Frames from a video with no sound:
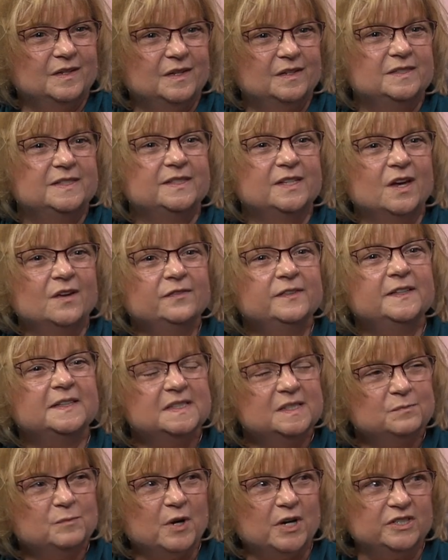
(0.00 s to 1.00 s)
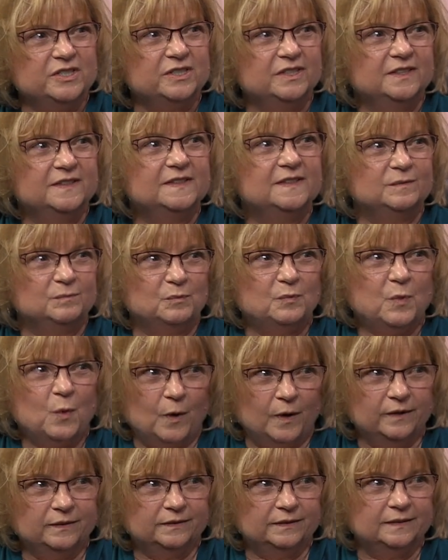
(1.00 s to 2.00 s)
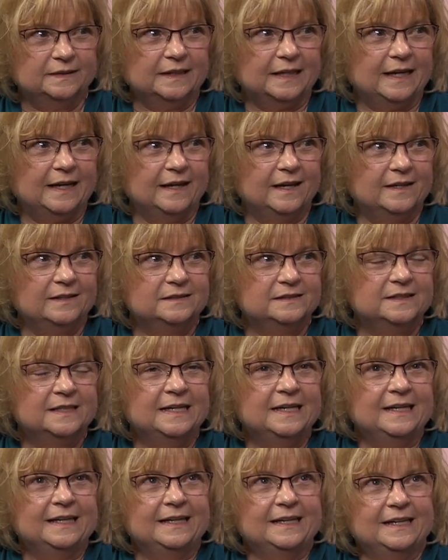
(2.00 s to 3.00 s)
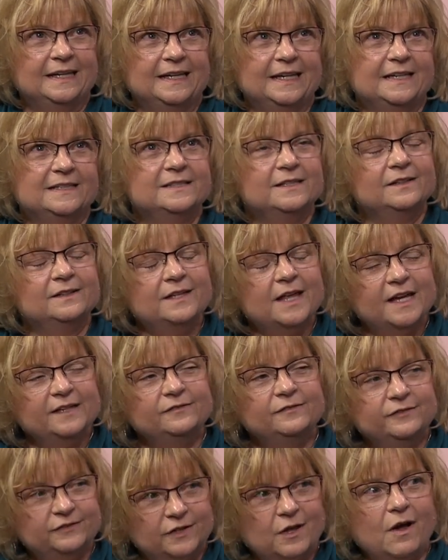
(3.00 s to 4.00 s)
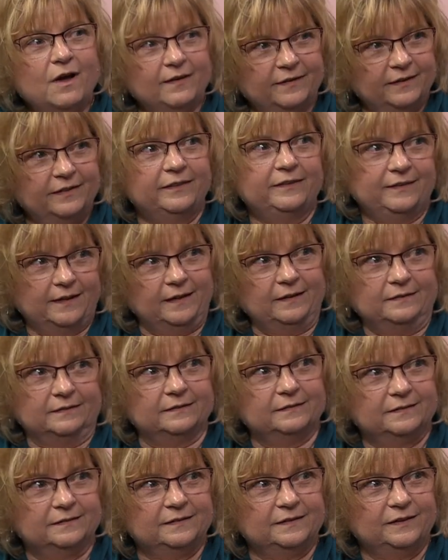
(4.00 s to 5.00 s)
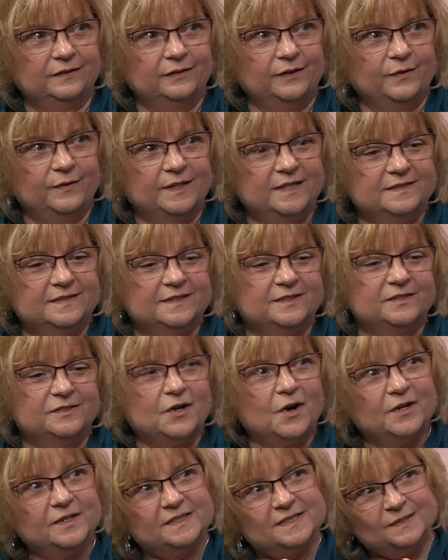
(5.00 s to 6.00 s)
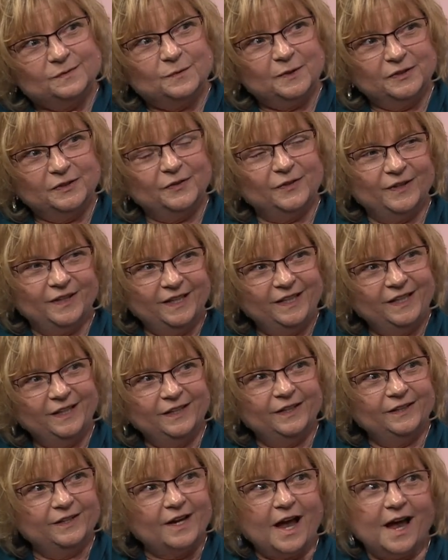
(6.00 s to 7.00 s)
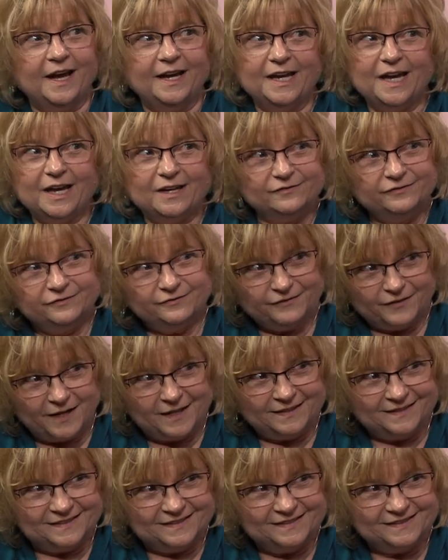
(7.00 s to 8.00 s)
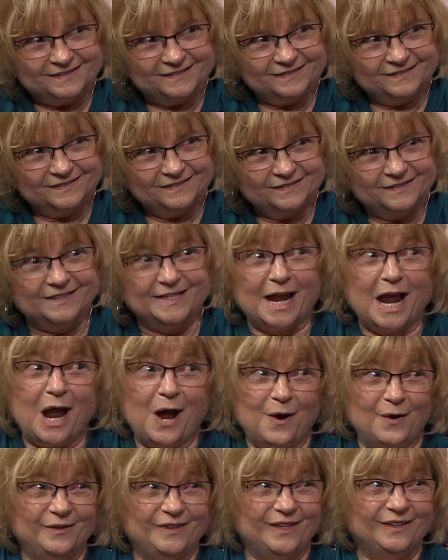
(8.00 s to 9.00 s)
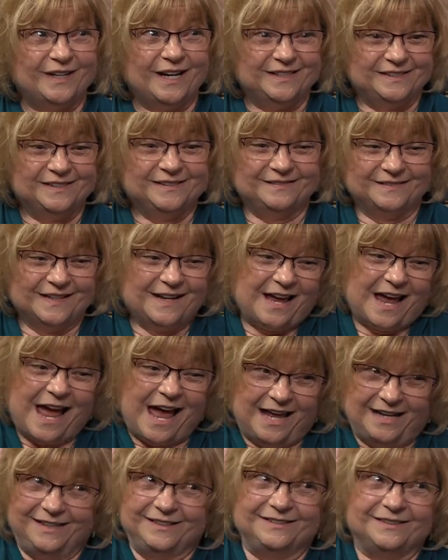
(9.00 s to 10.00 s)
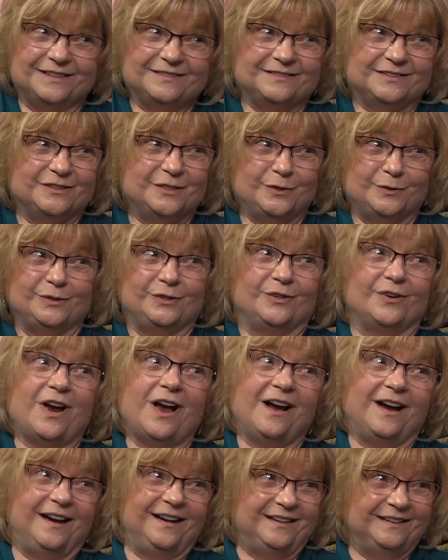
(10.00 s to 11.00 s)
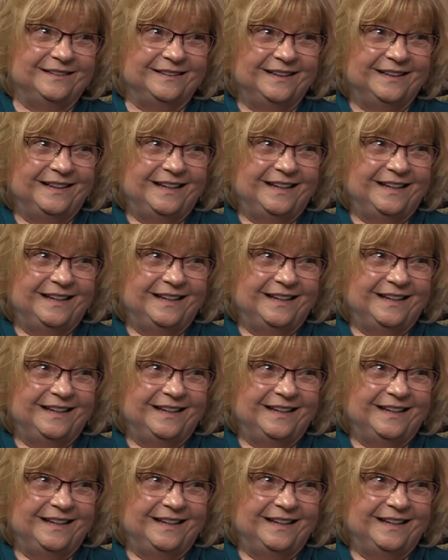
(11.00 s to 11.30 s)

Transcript: self-expression is important, and it's a lifelong thing. You know, it starts when you're a kid. I have friends now that I had in junior high